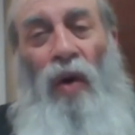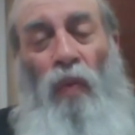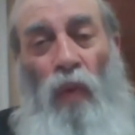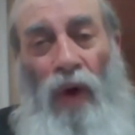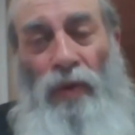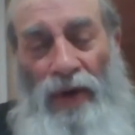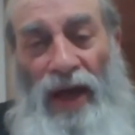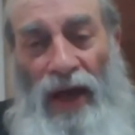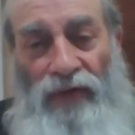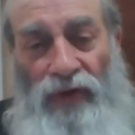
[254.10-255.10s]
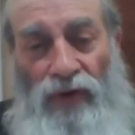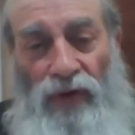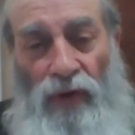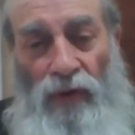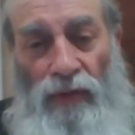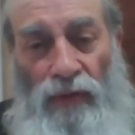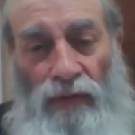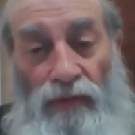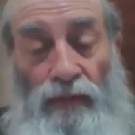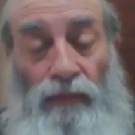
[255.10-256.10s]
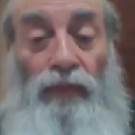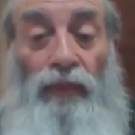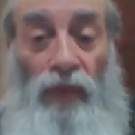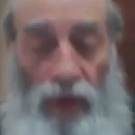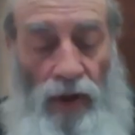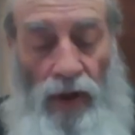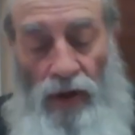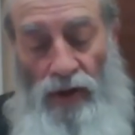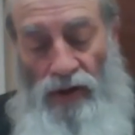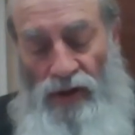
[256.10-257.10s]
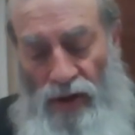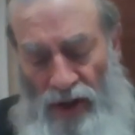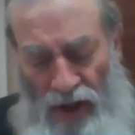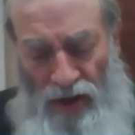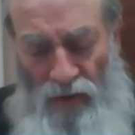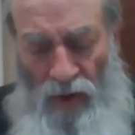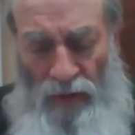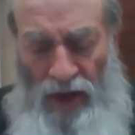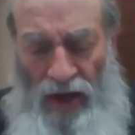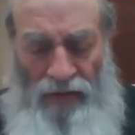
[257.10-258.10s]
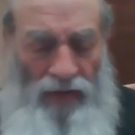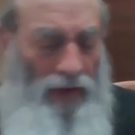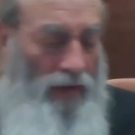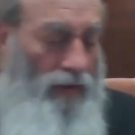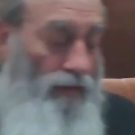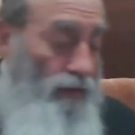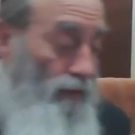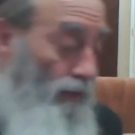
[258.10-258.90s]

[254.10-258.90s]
What do we have to do? So here's what we have to do.